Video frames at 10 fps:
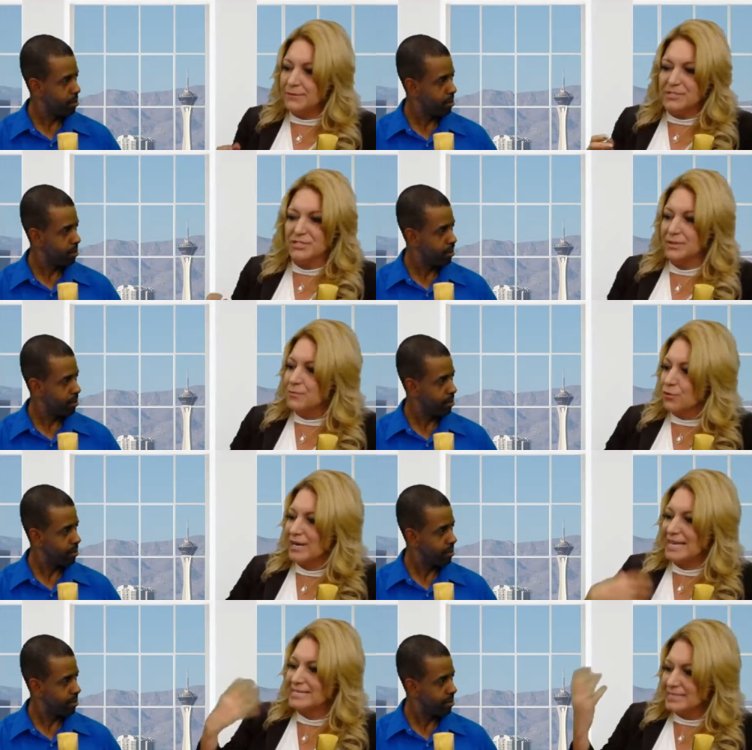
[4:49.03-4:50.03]
Speaker 1: doing more
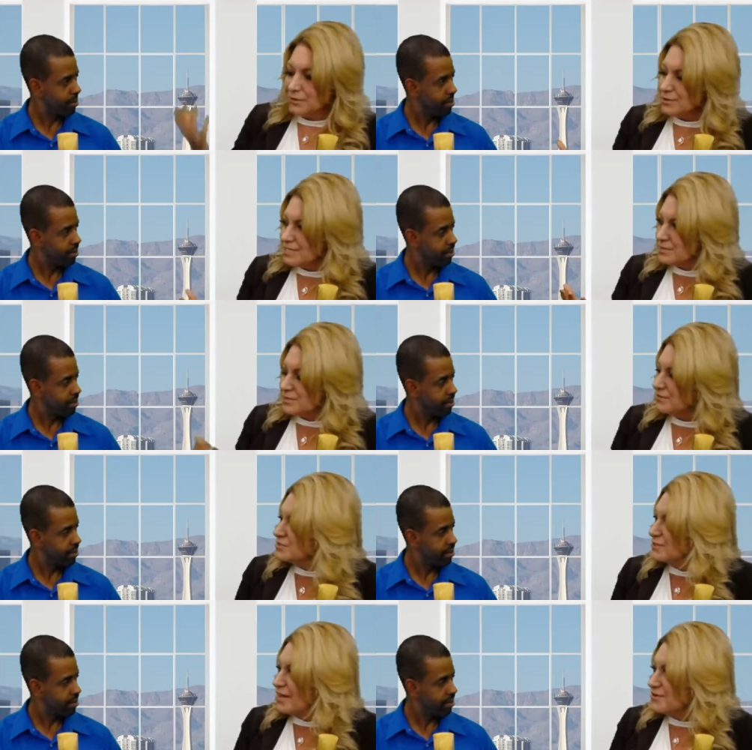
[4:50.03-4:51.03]
asynchronous moves
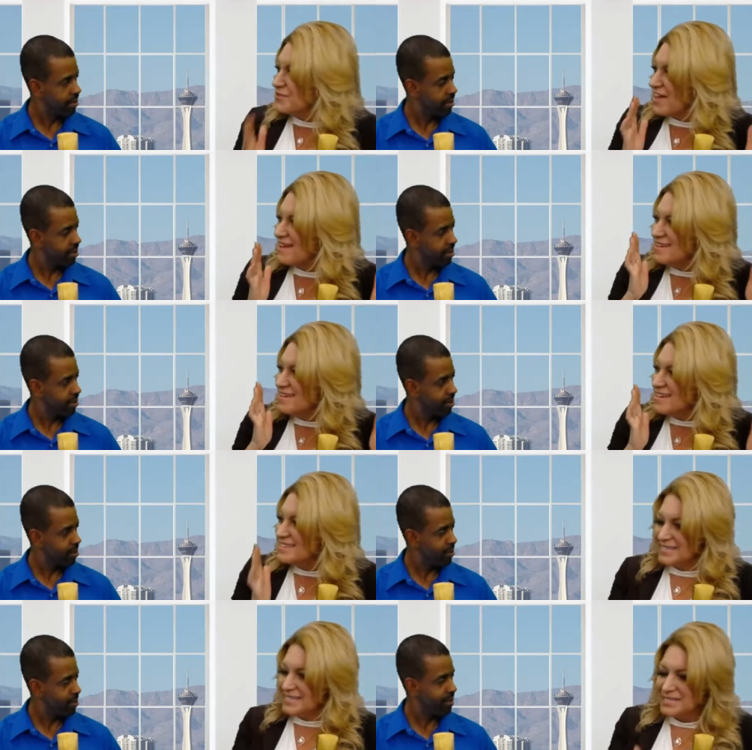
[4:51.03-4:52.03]
rather than
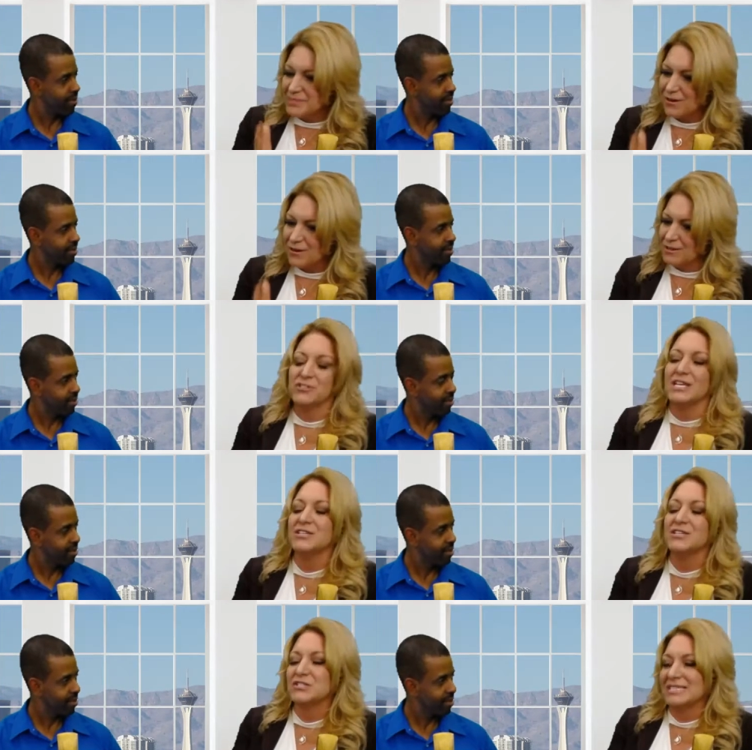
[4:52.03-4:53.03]
these parallel
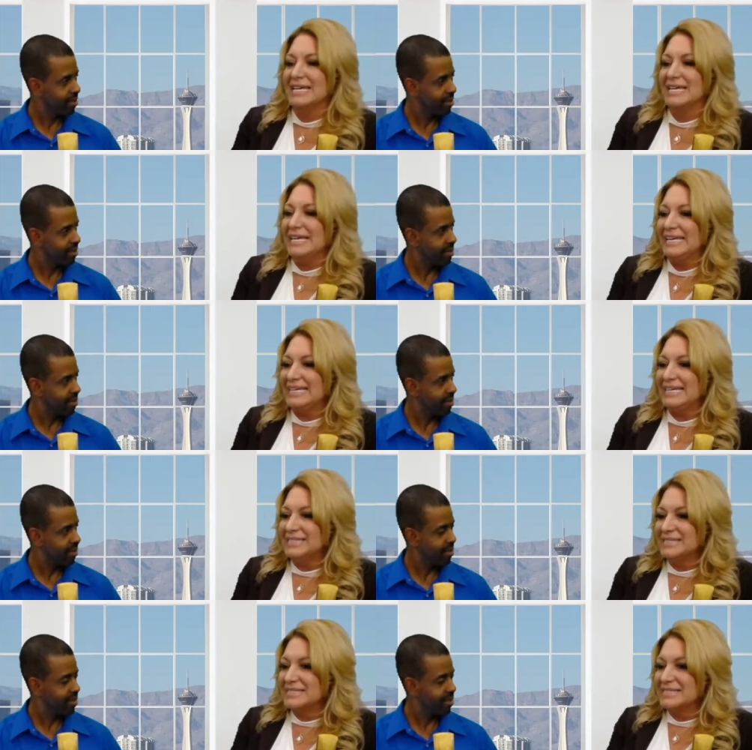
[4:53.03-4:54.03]
gestures.
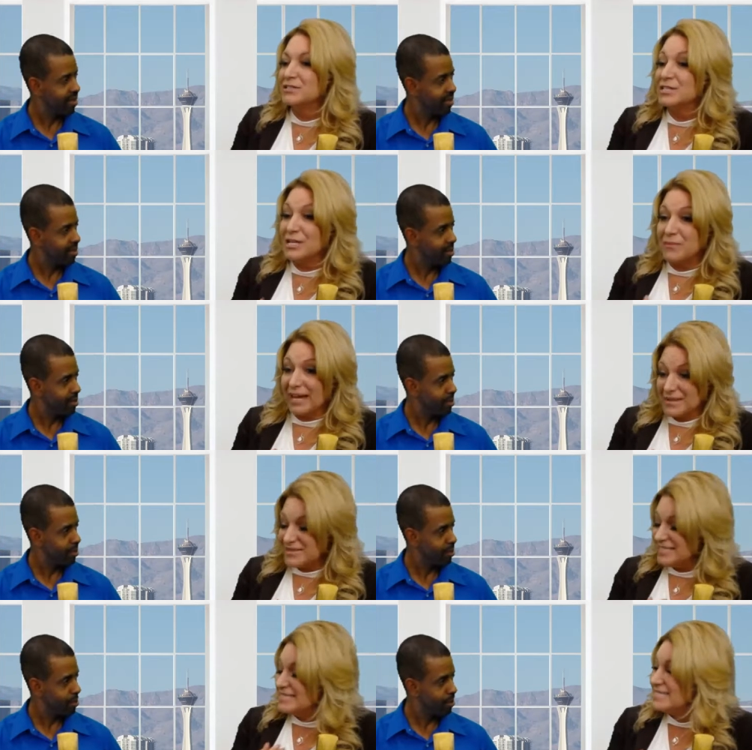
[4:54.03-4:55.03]
He, in my
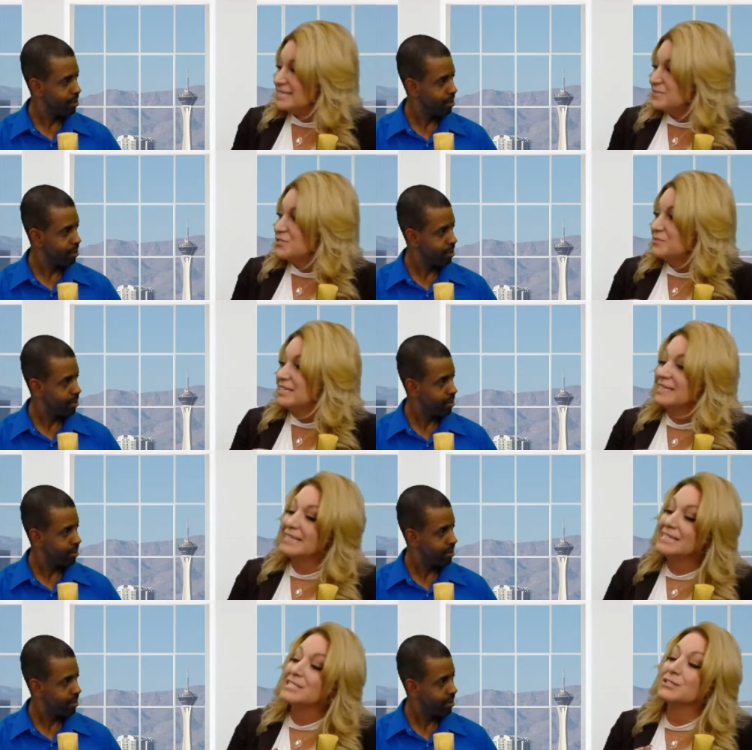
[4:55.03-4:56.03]
opinion, seems to be
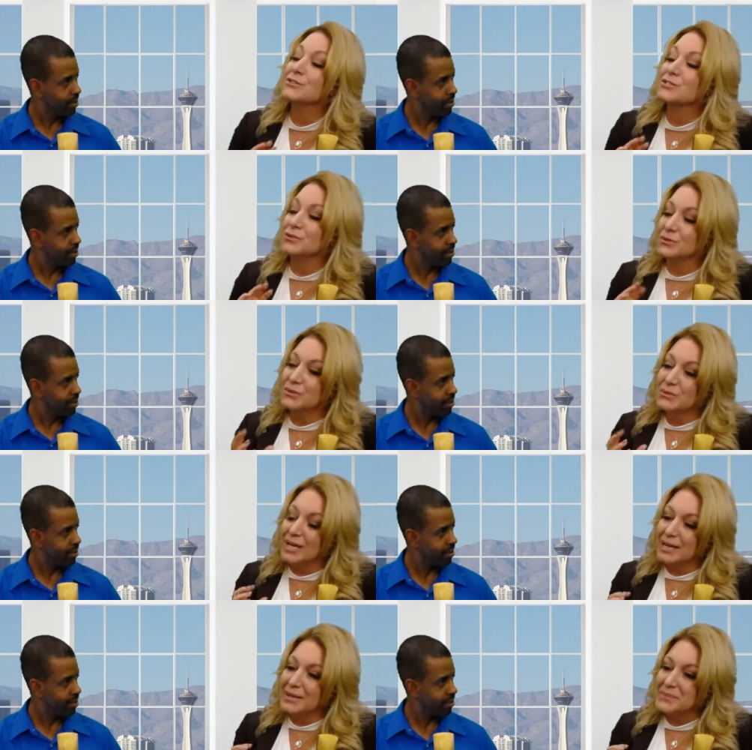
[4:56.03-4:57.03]
easier to,
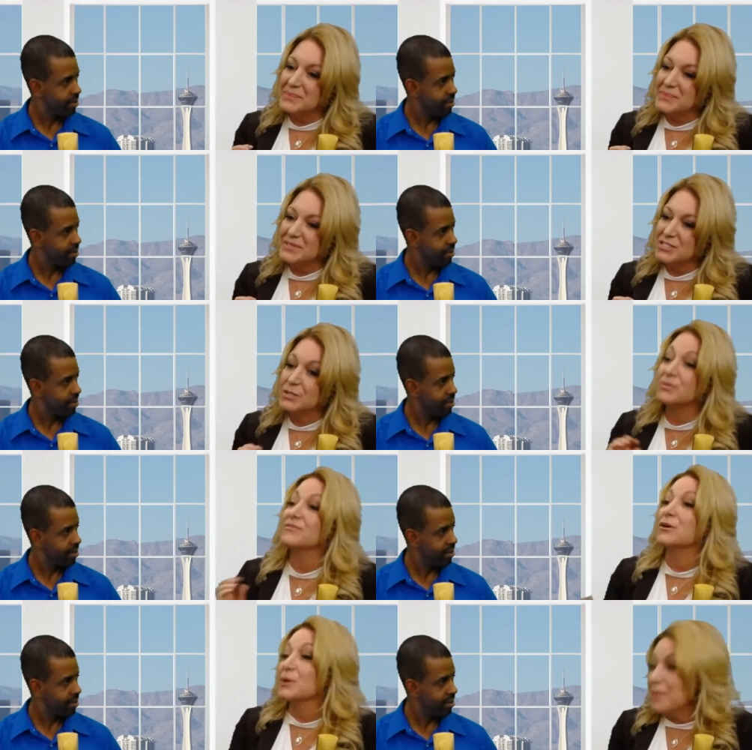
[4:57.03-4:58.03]
uh, to
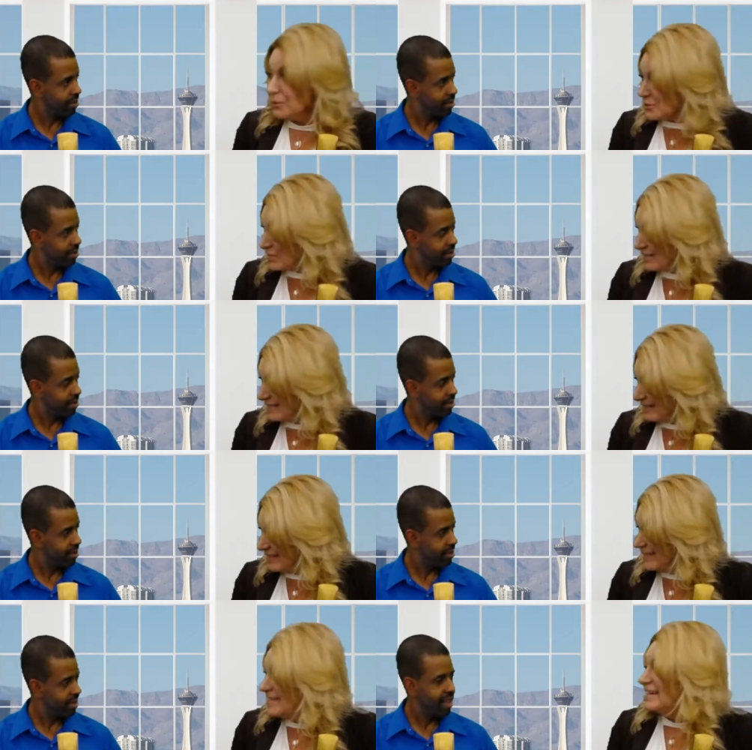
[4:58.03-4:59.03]
provoke emotion in.
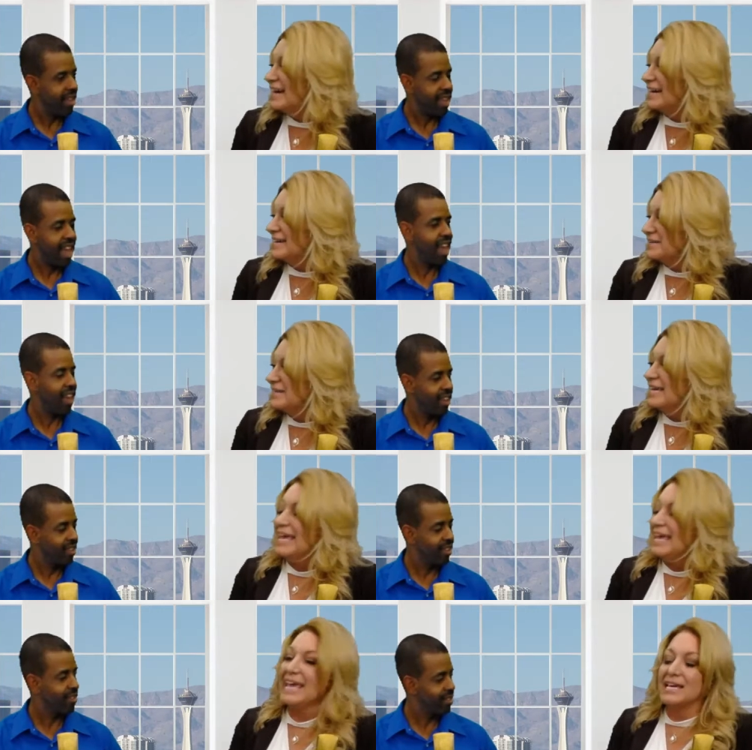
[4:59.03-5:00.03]
Uh, yeah.
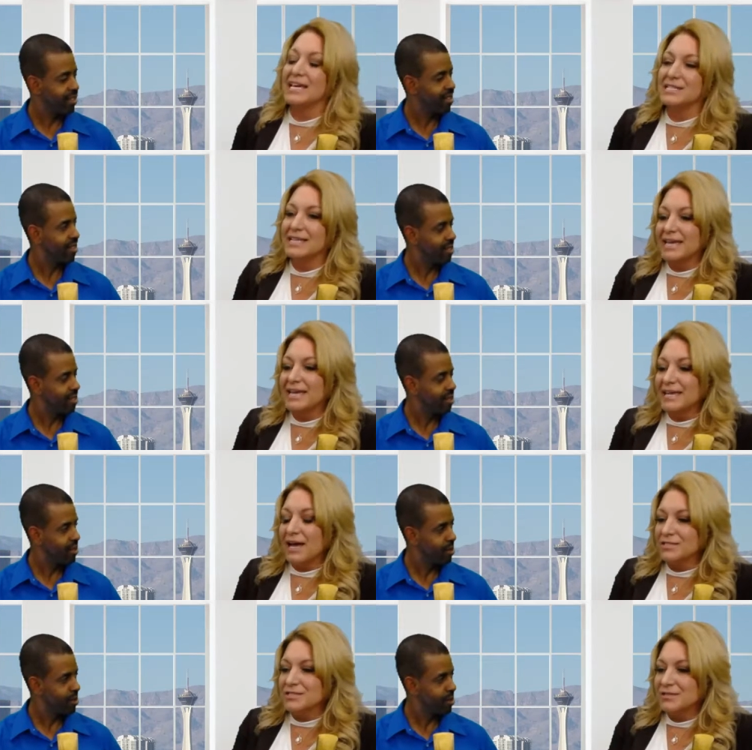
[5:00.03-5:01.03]
And it
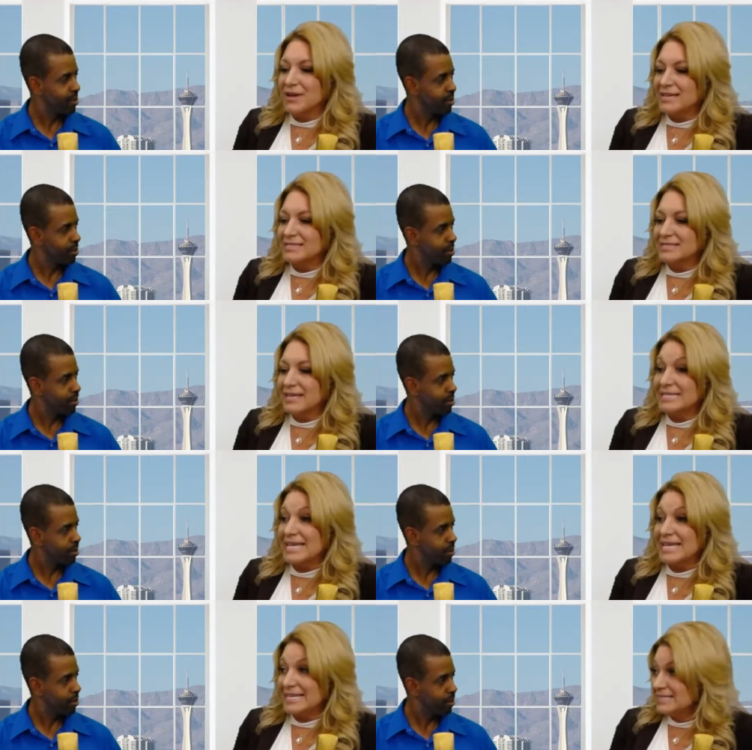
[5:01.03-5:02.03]
also has a, a
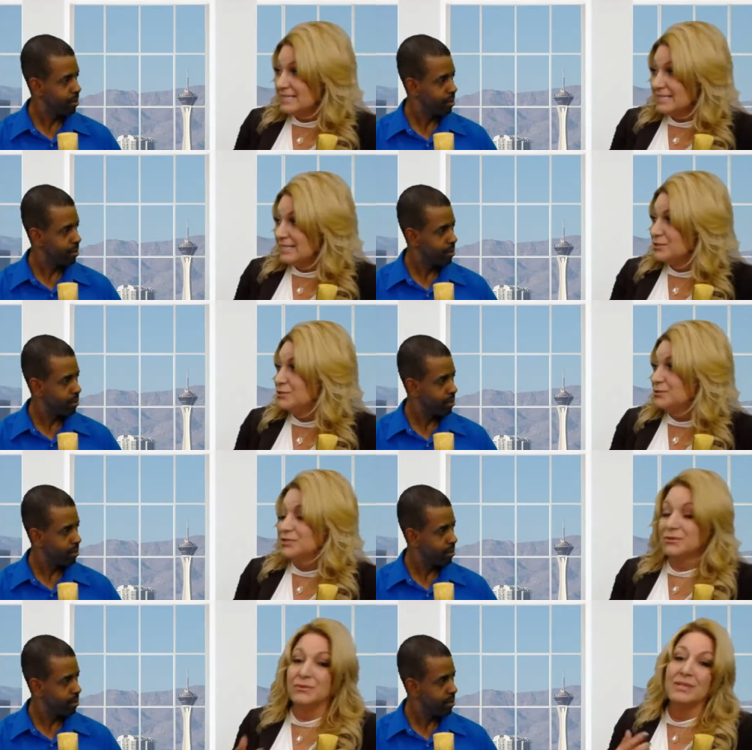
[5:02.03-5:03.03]
tendency to
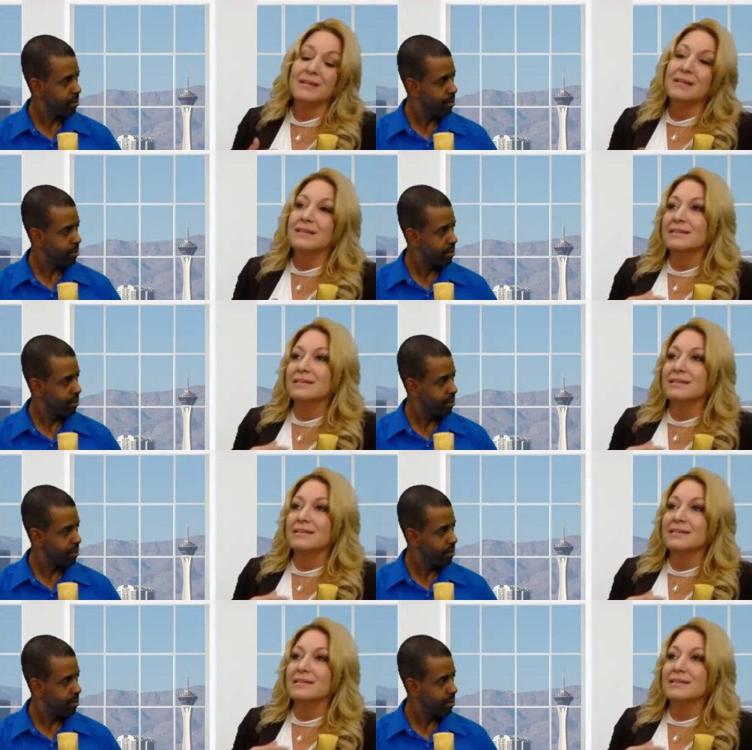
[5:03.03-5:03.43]
do the